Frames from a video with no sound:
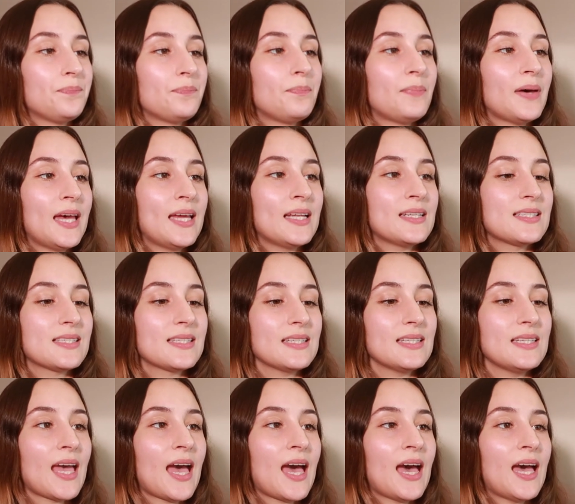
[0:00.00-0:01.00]
But
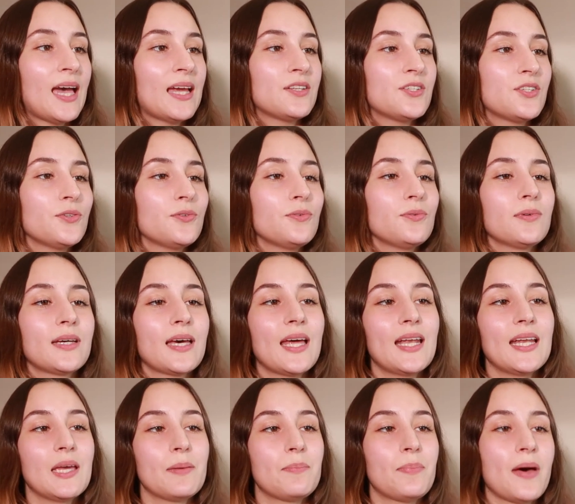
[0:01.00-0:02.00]
yeah, I do kind
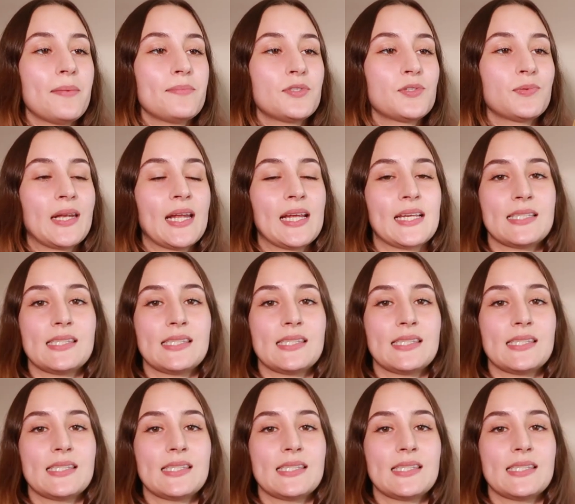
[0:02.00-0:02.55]
of get bummed when I